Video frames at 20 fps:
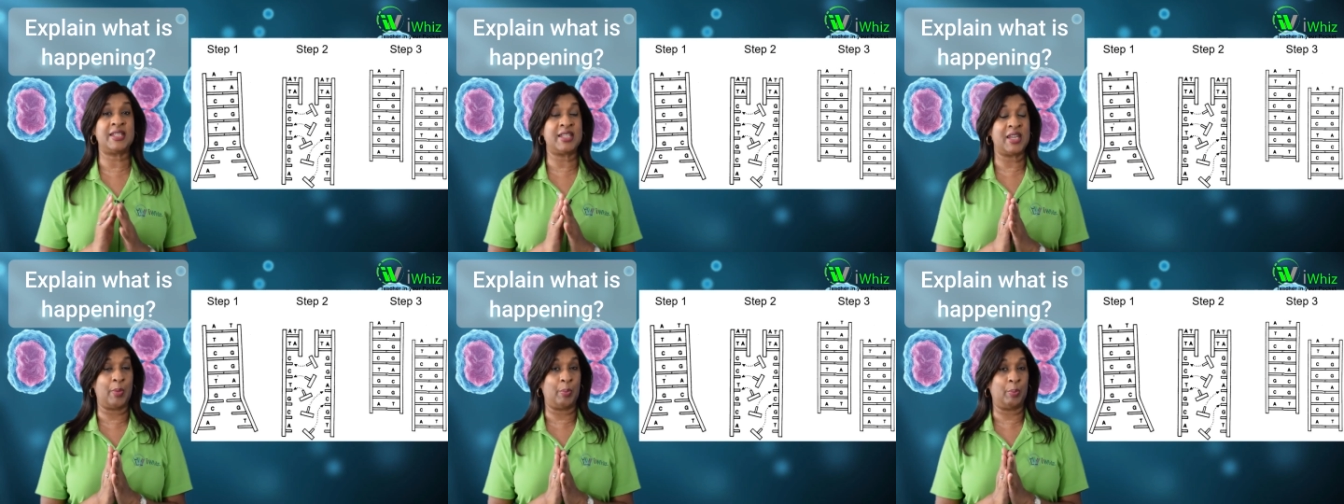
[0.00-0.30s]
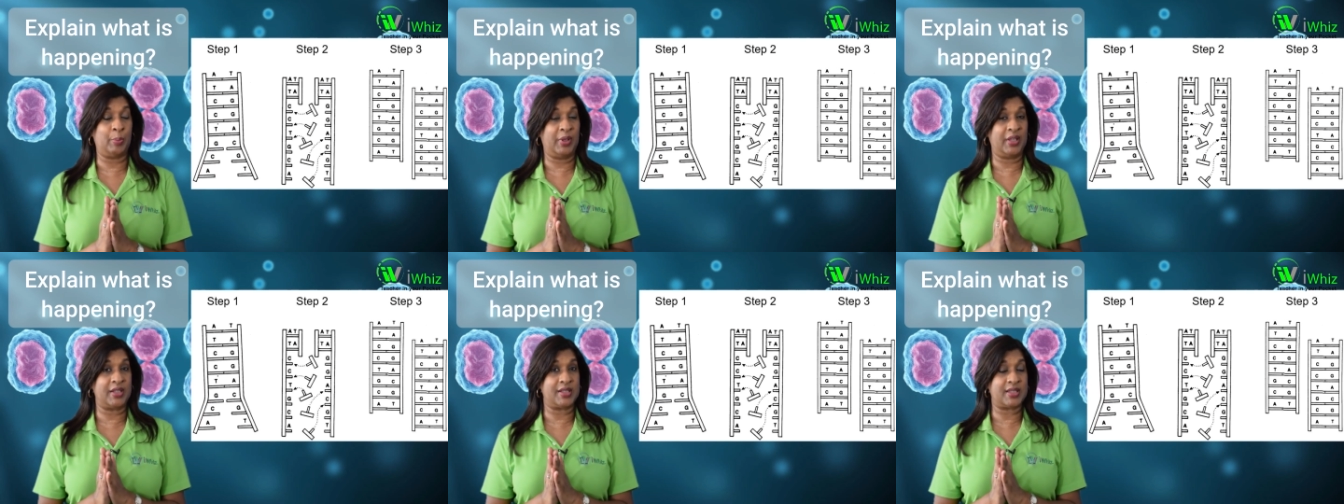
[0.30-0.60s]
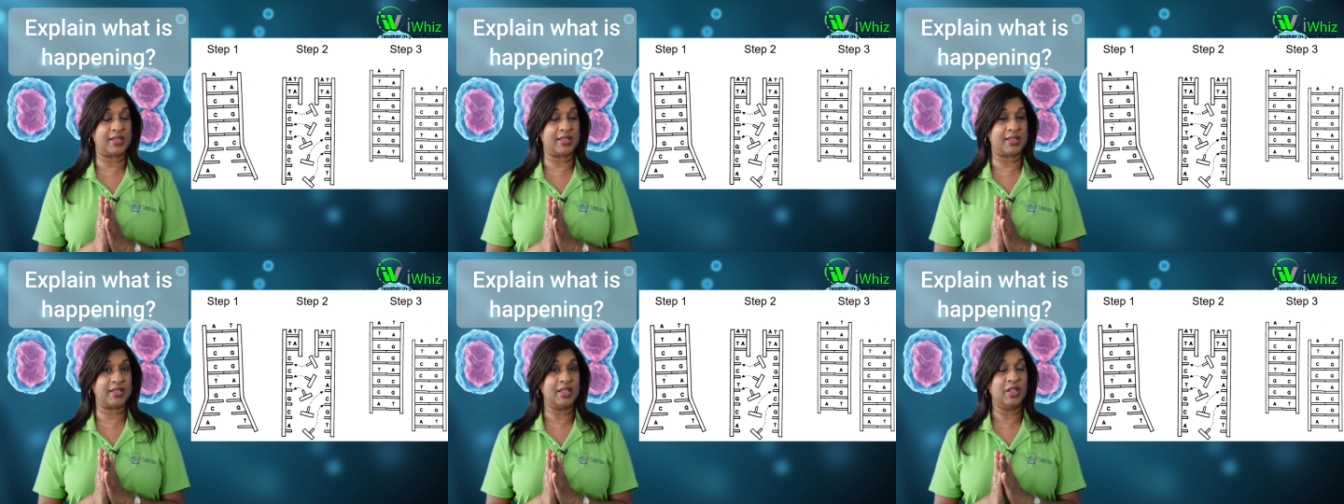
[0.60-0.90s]

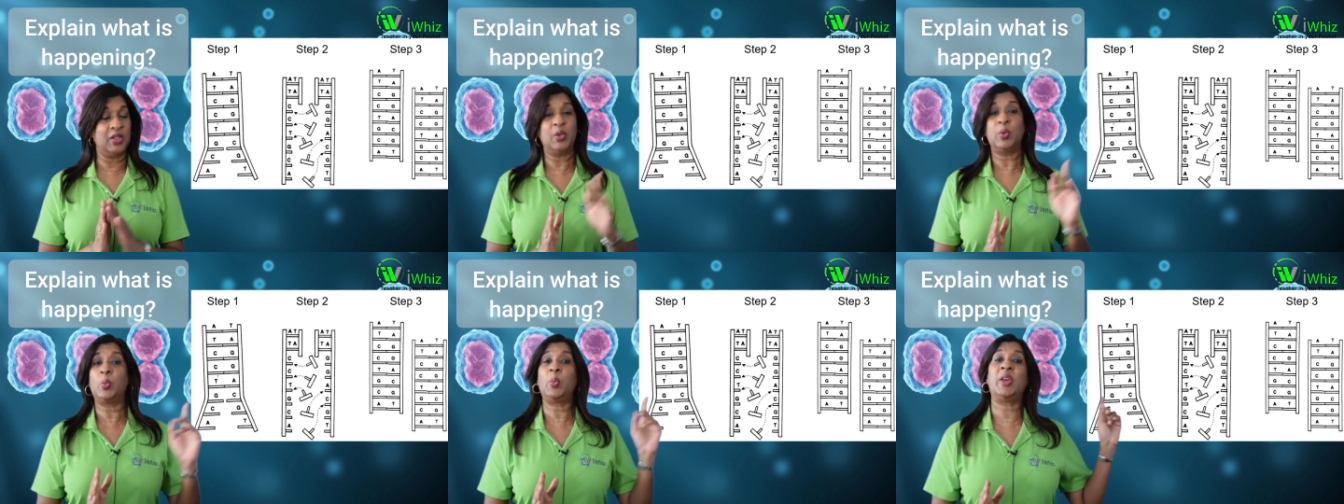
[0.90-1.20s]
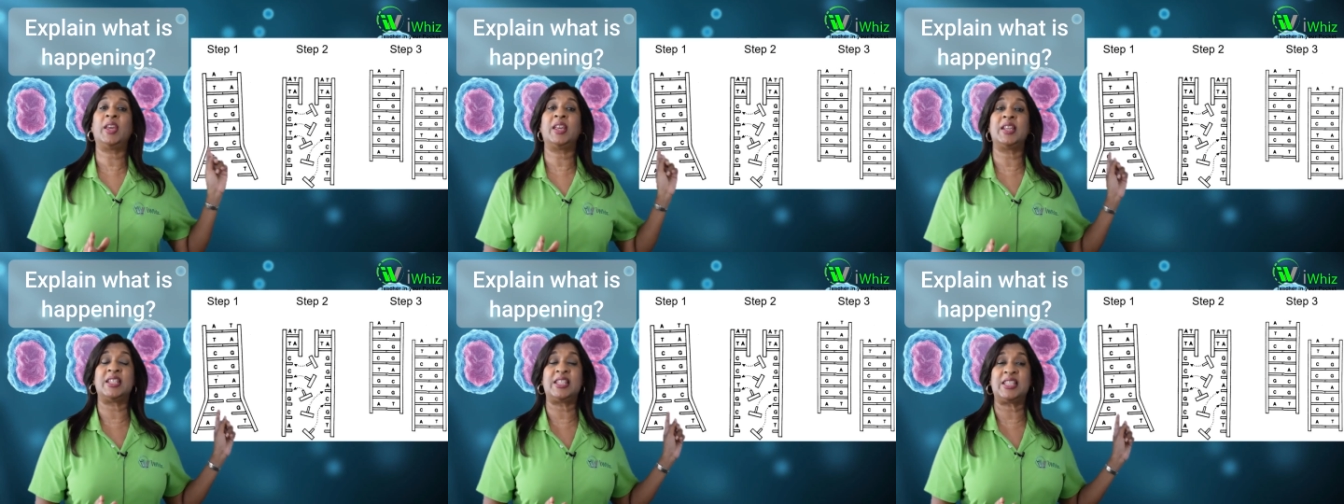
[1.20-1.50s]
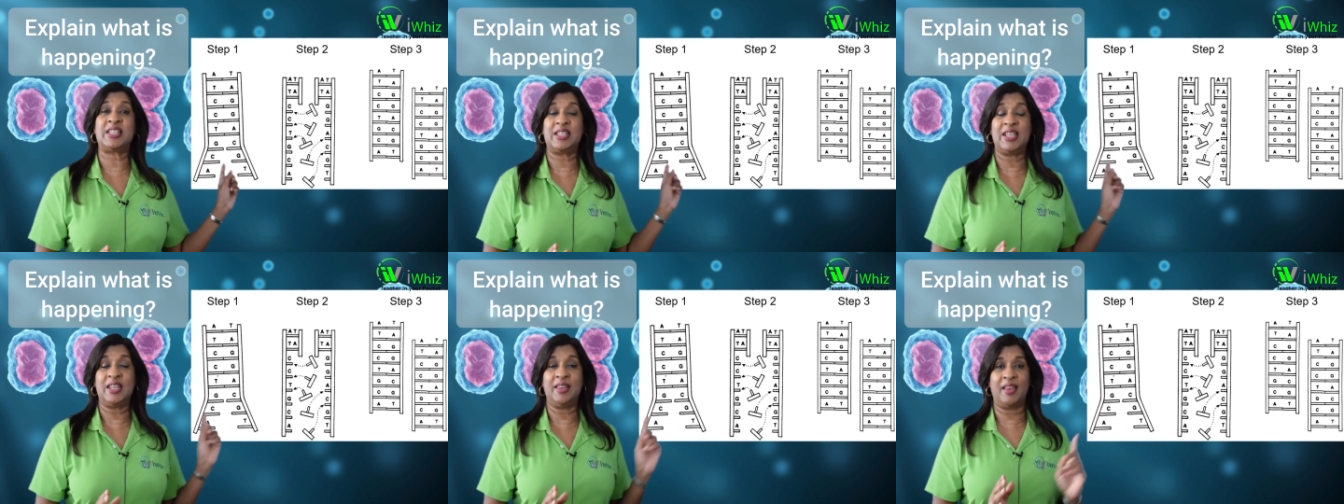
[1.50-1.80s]
templates. We can
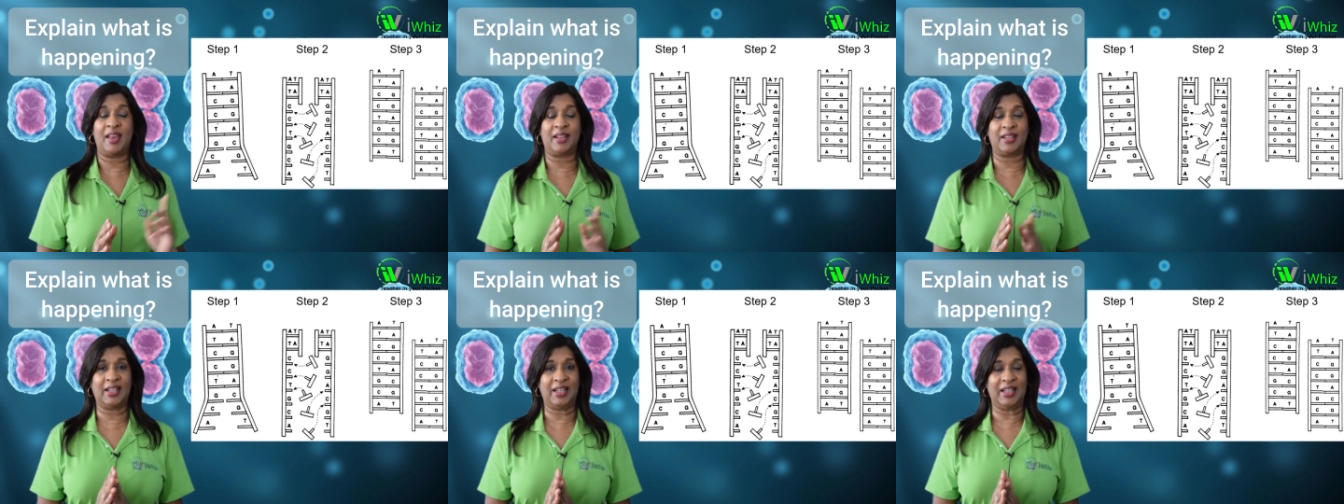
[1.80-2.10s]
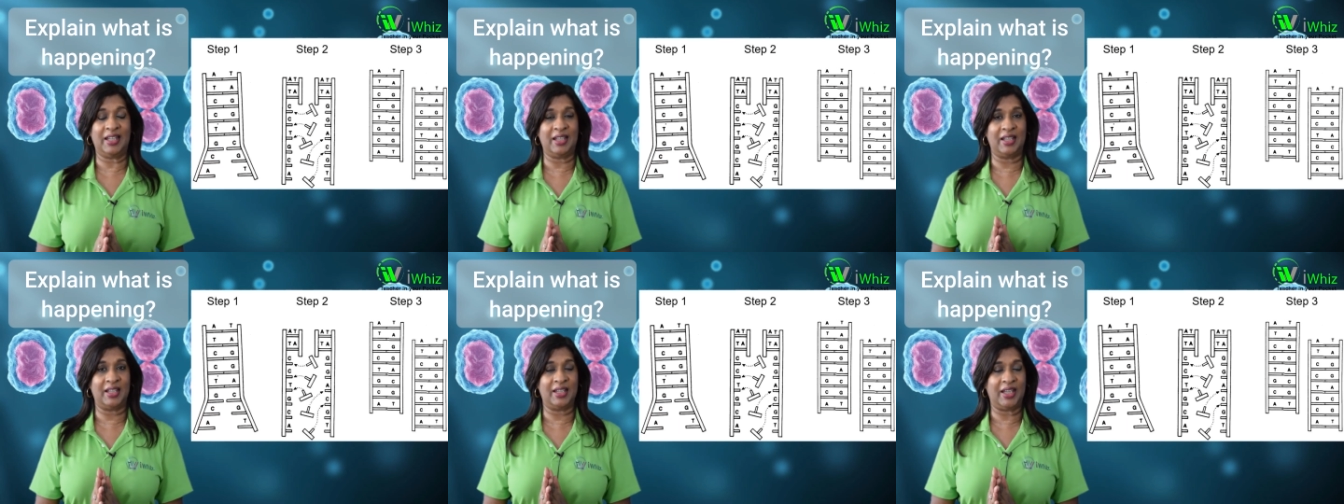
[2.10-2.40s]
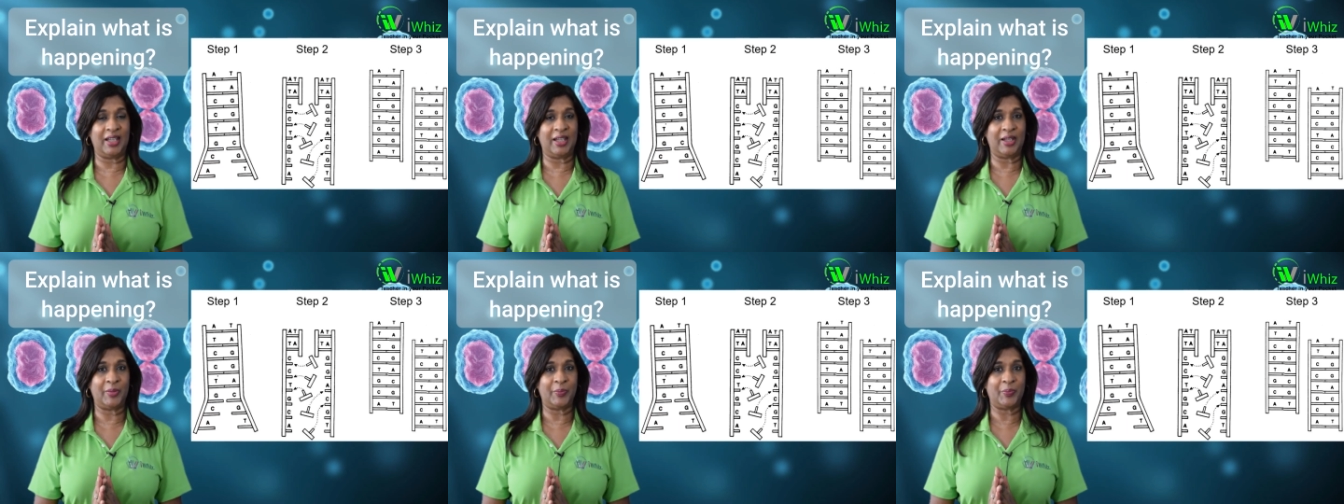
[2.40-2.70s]
see that
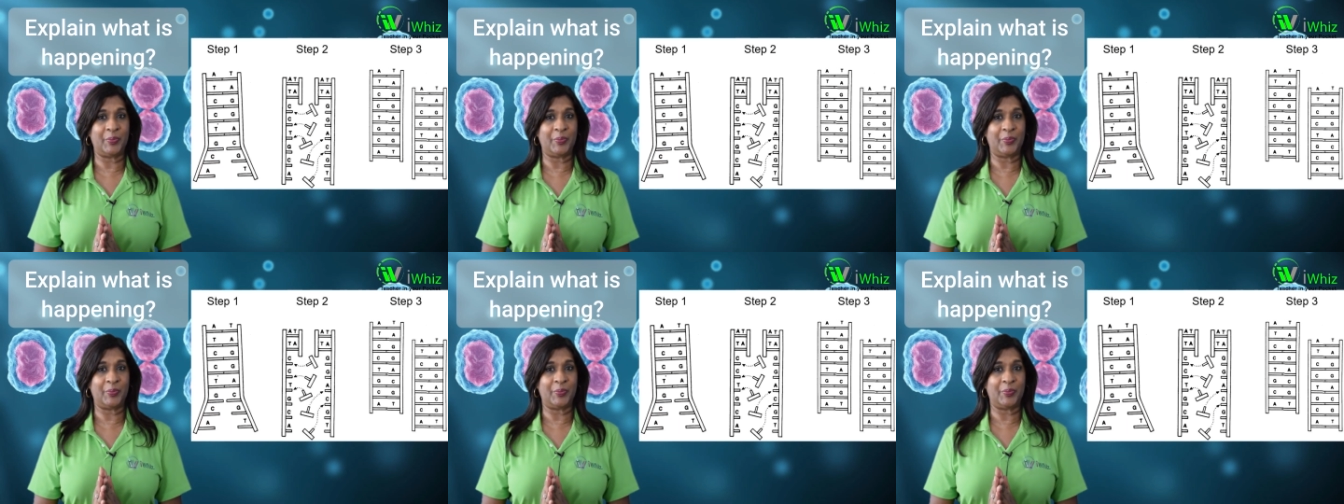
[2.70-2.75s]
clearly.